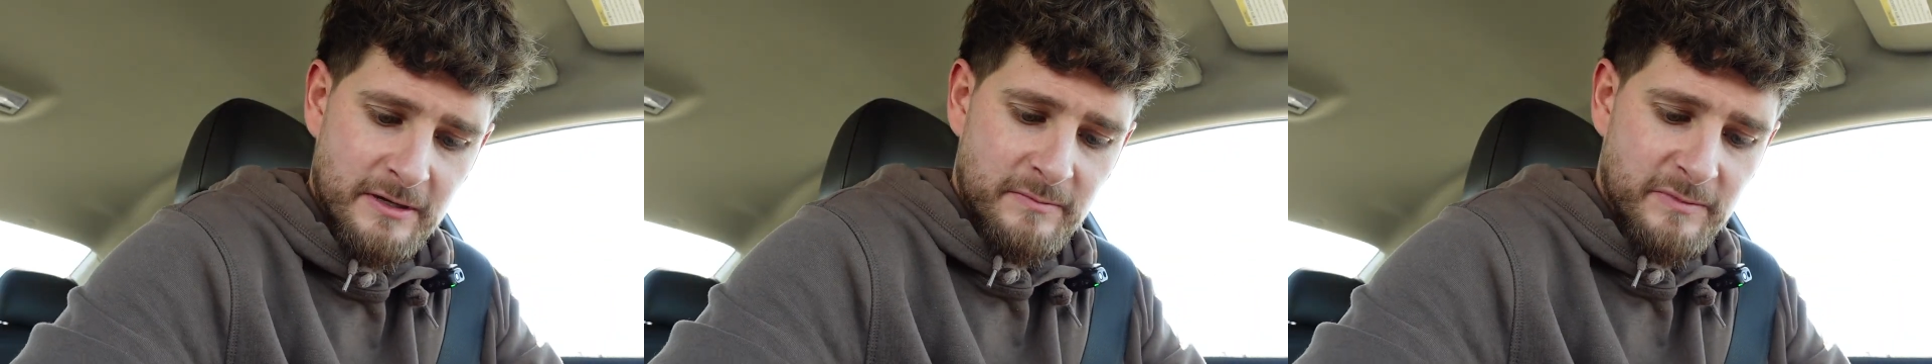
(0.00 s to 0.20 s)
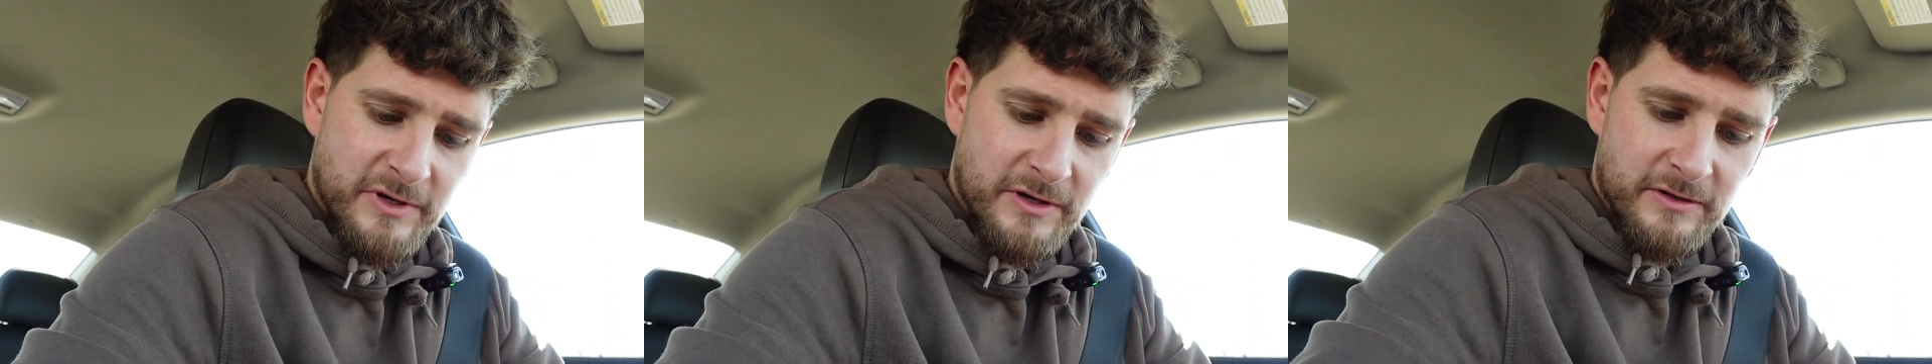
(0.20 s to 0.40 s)

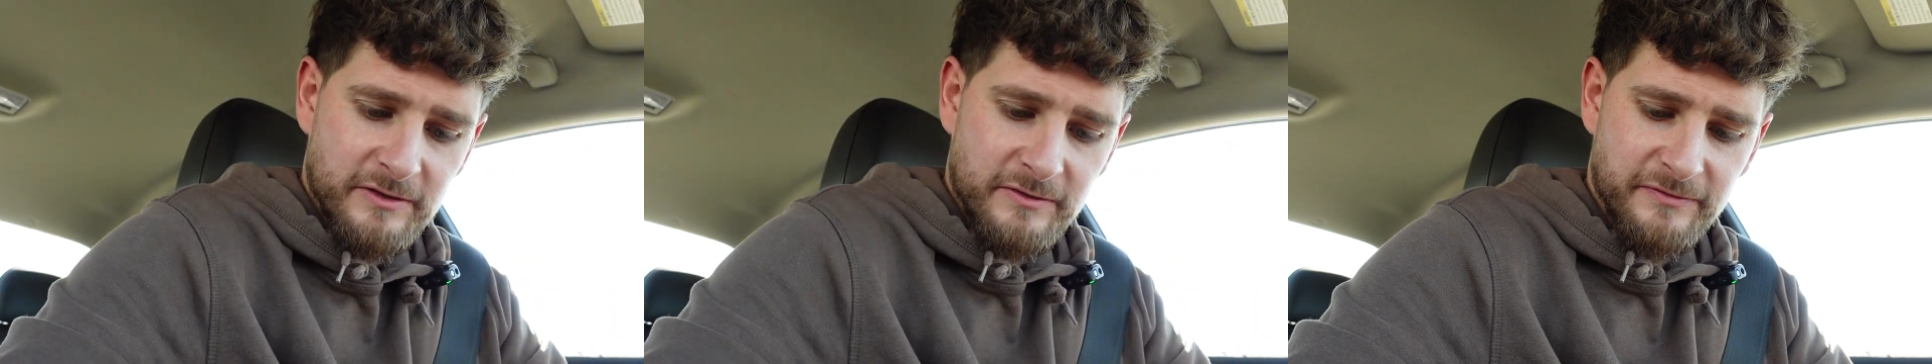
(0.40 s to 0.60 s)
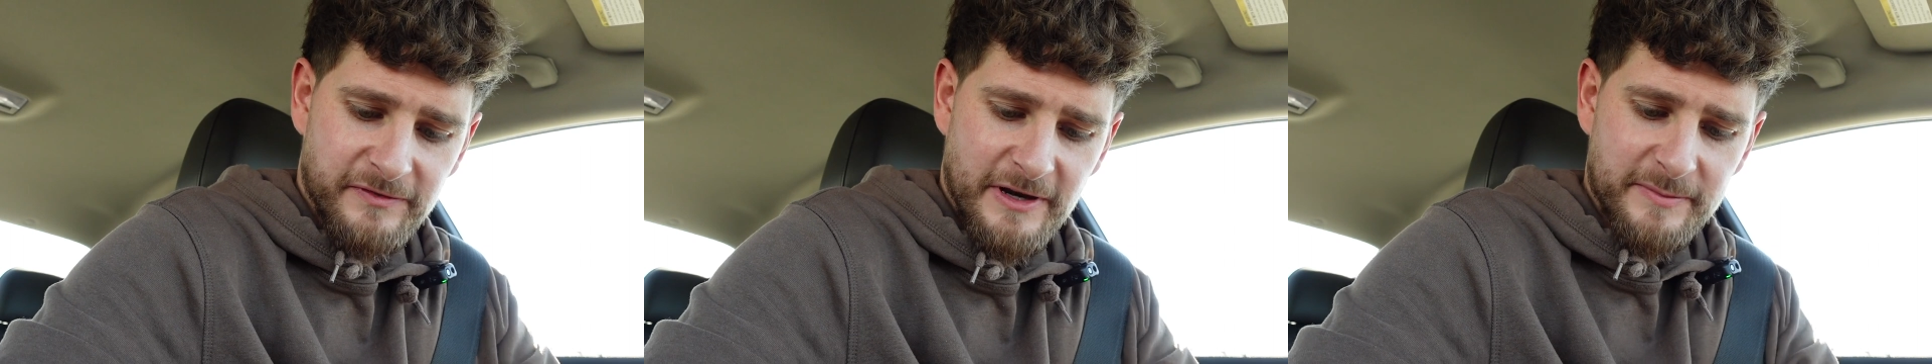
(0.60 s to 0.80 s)
but you can
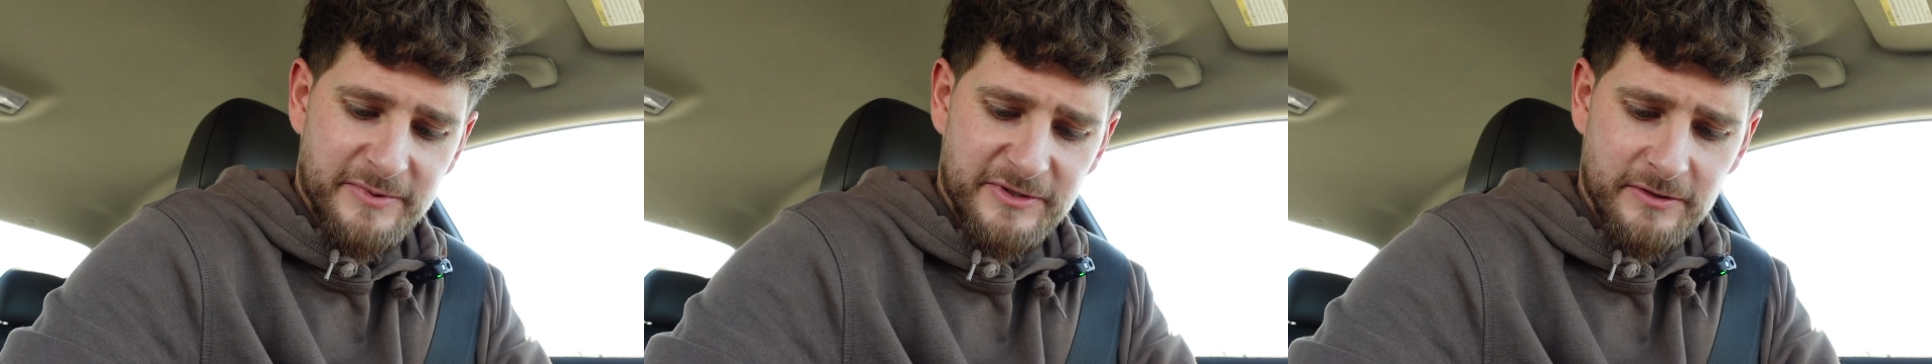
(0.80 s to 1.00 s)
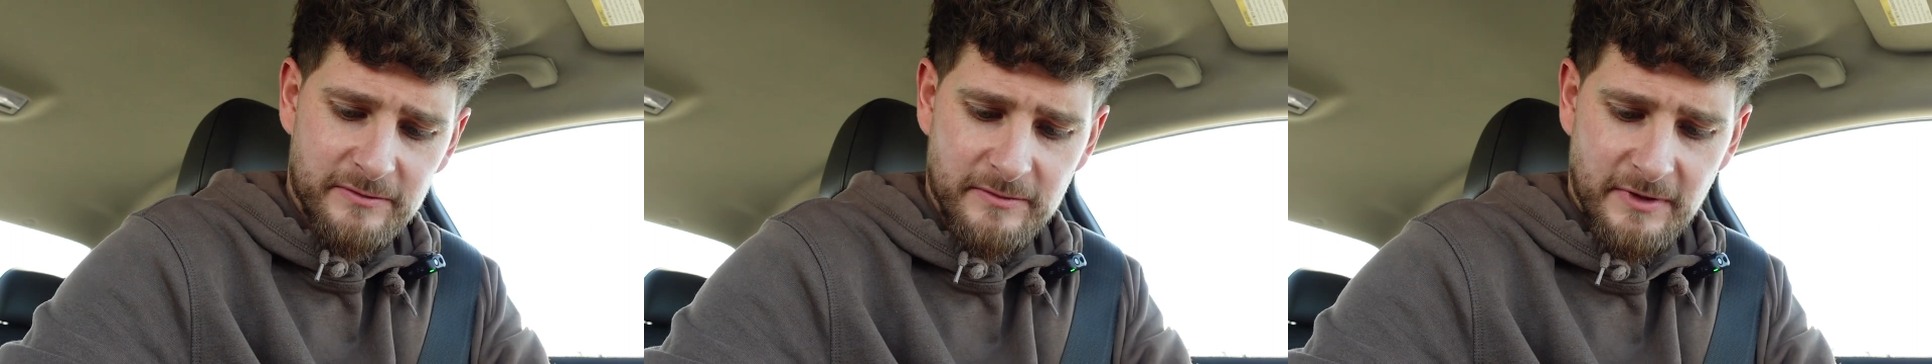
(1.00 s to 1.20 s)
do
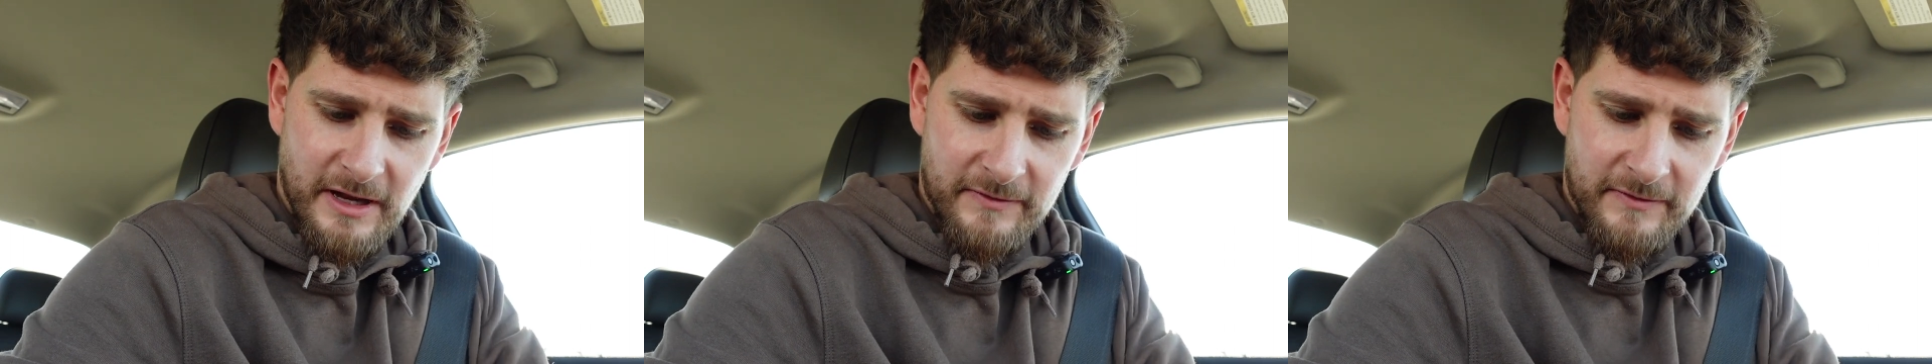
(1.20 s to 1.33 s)
flips and